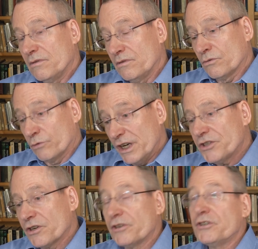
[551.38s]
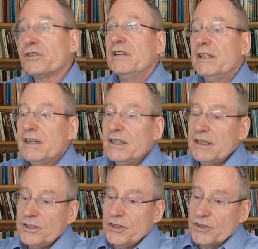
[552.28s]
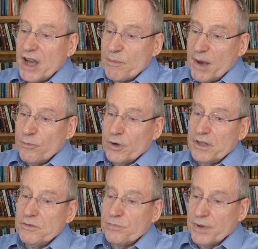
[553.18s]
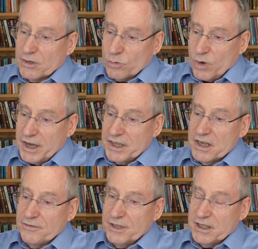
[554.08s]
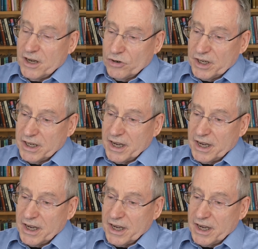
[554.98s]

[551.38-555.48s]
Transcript: research to come up with better ways of encoding